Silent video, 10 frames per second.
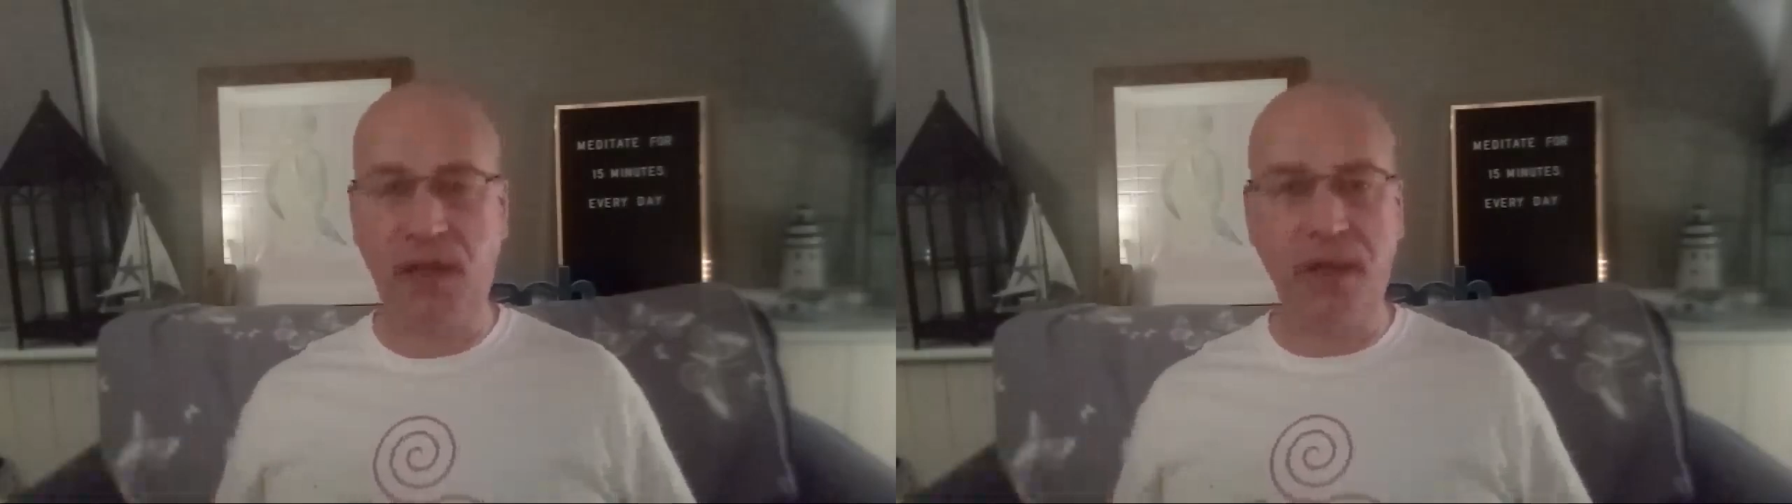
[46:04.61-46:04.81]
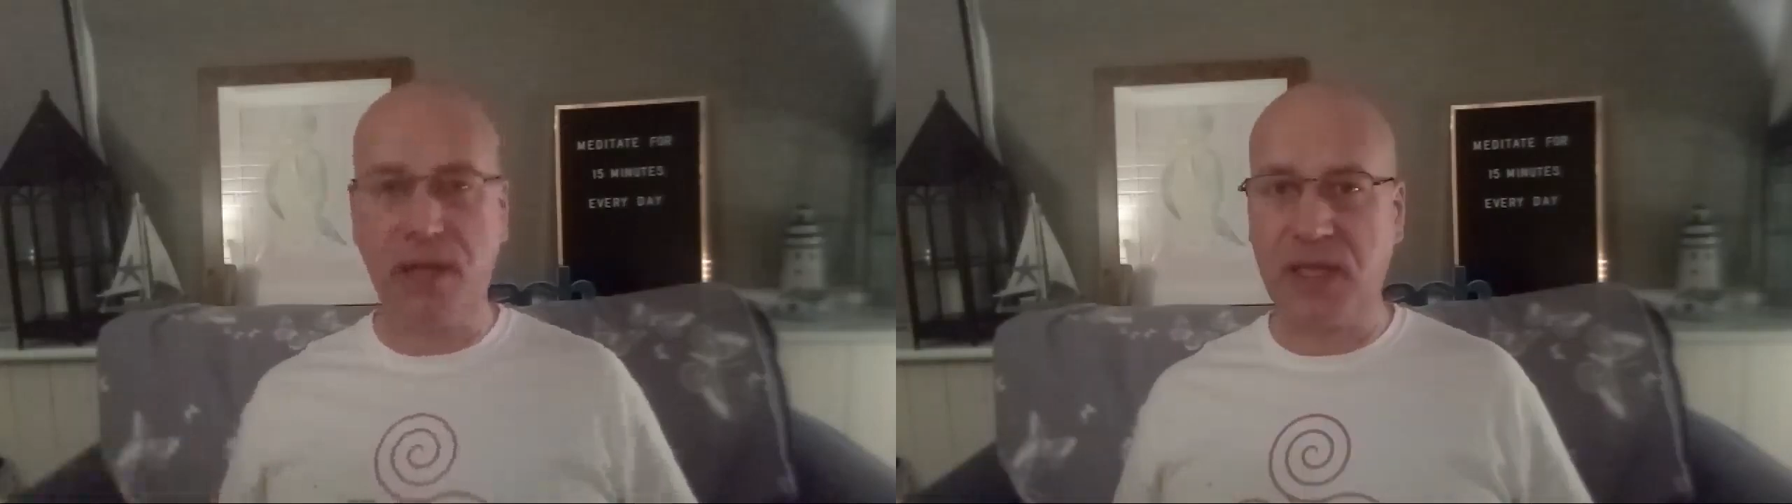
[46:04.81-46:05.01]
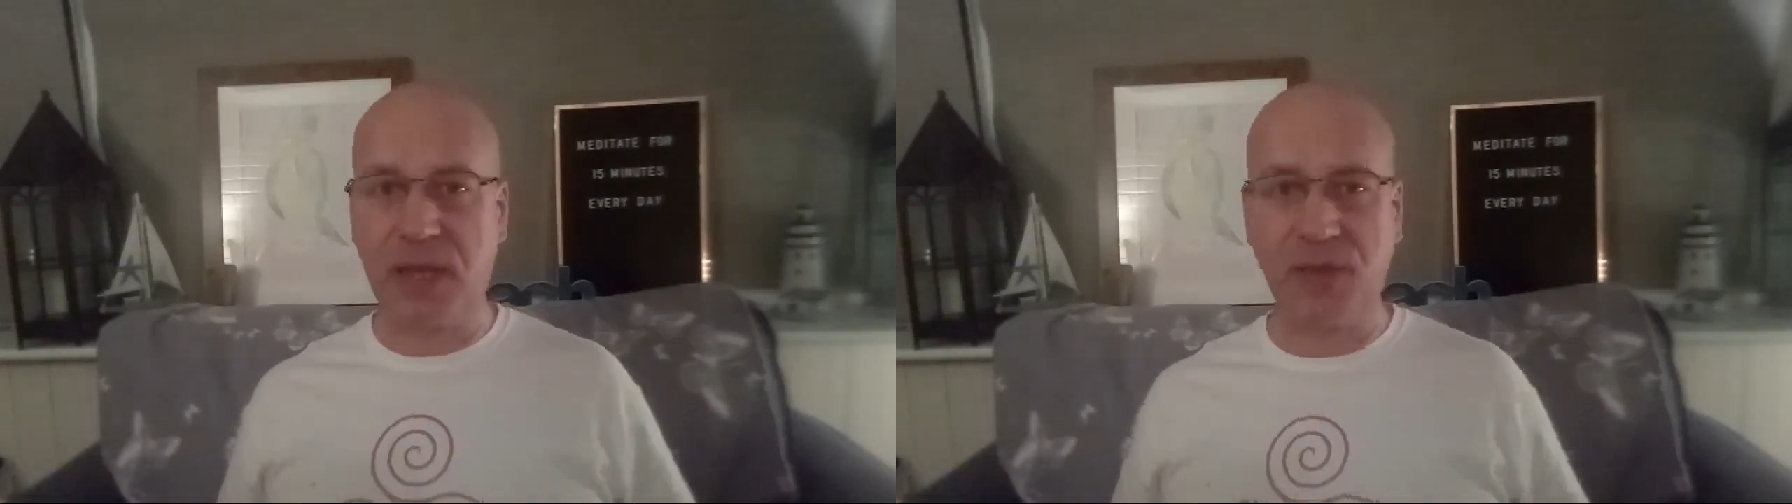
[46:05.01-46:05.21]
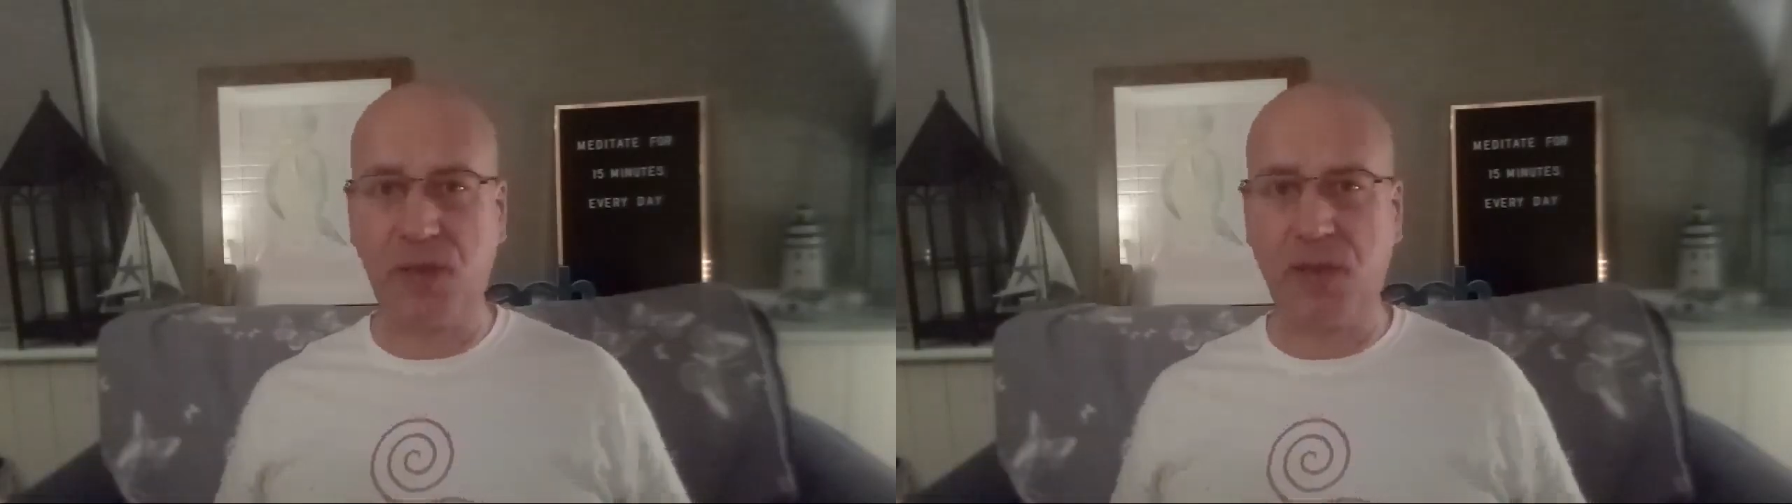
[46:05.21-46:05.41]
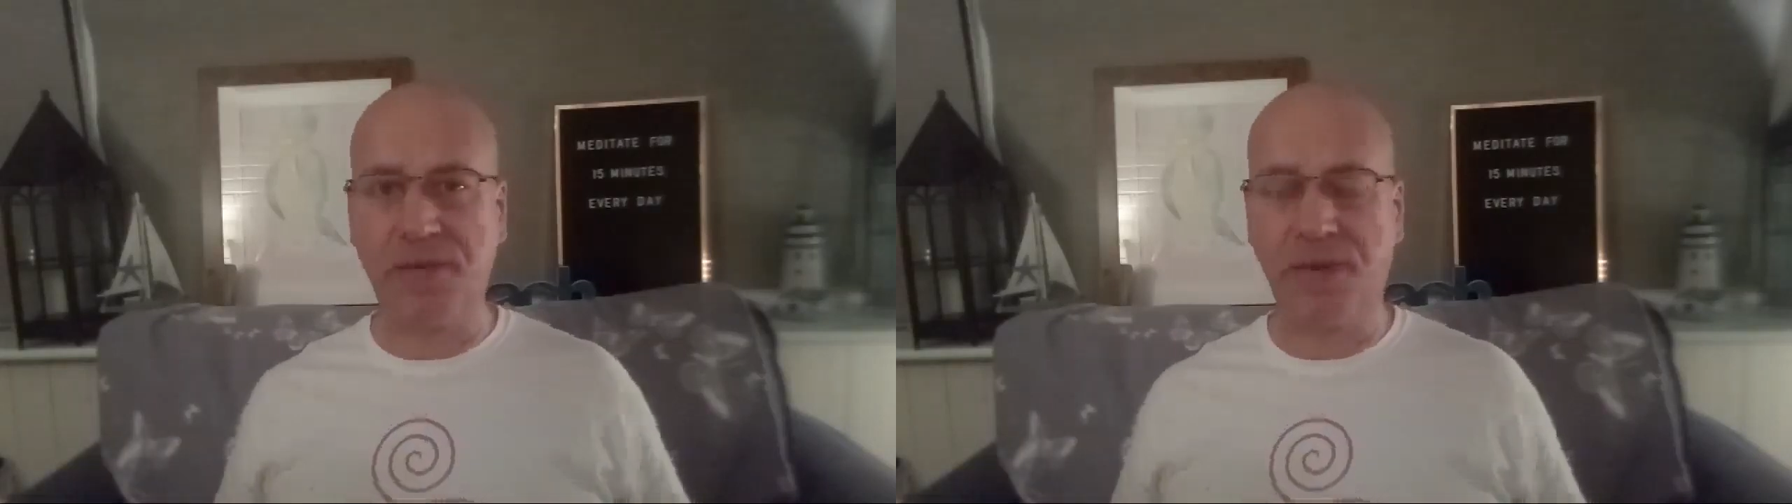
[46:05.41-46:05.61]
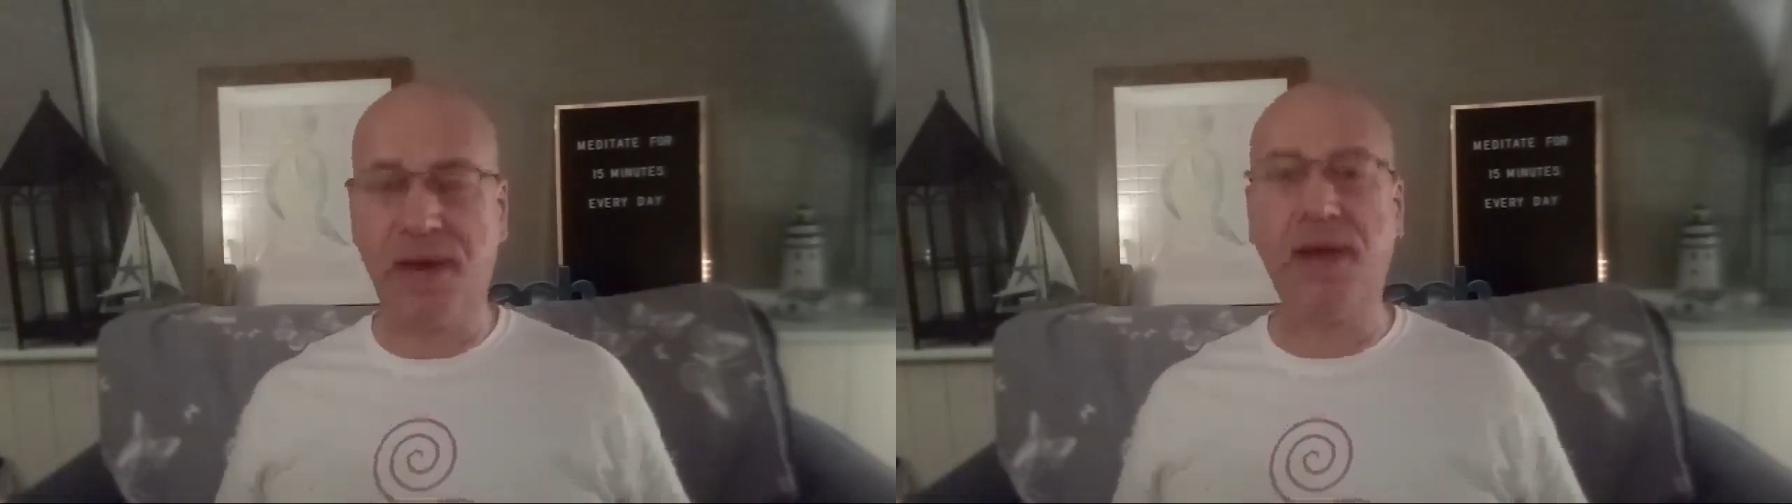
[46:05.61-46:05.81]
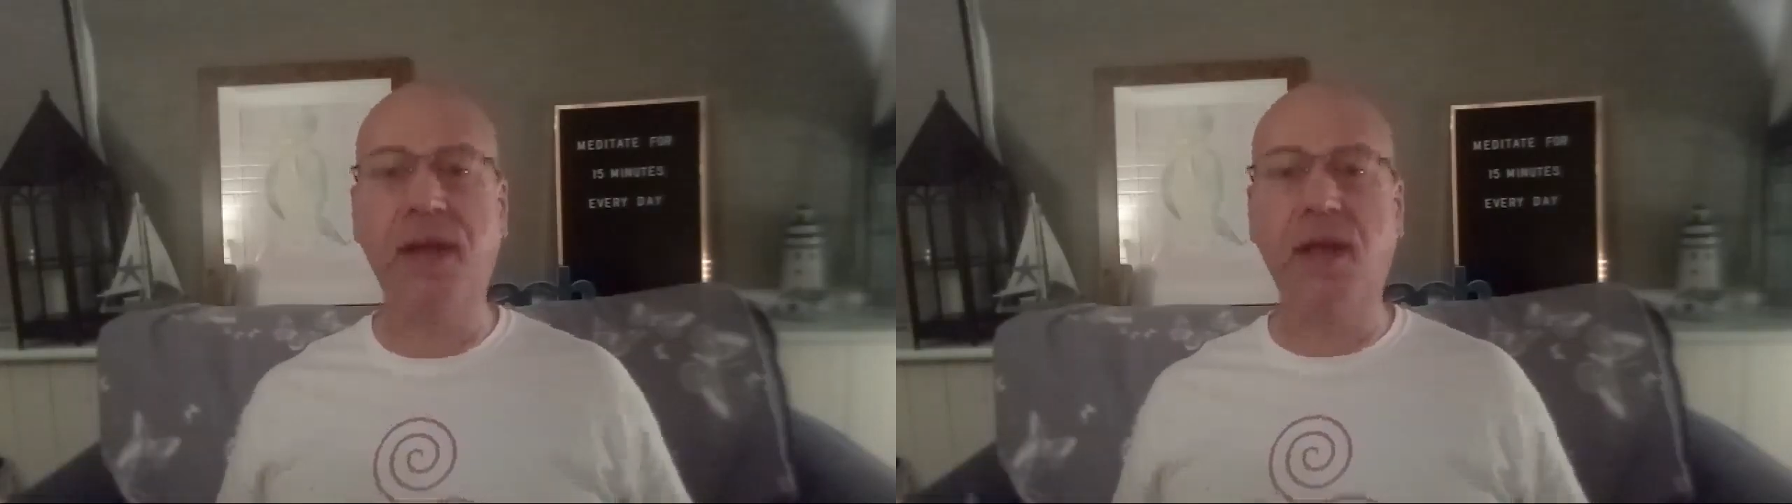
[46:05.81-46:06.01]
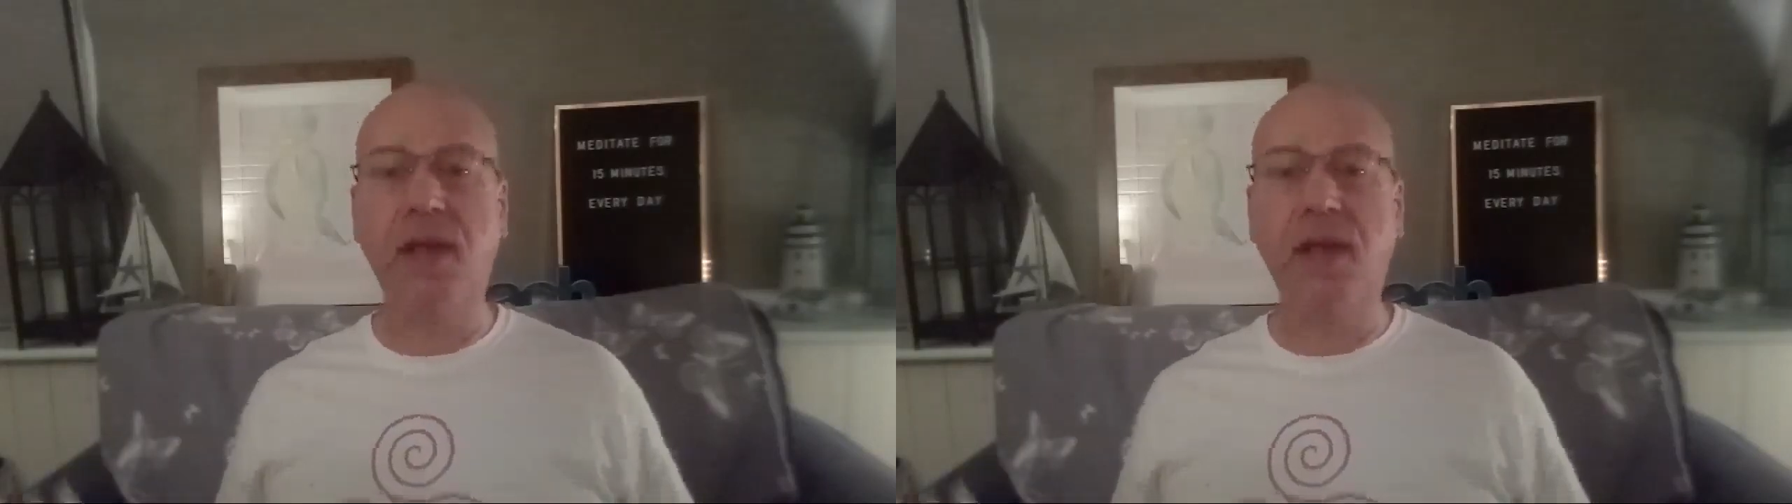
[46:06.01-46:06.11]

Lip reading: And that's absolutely fine.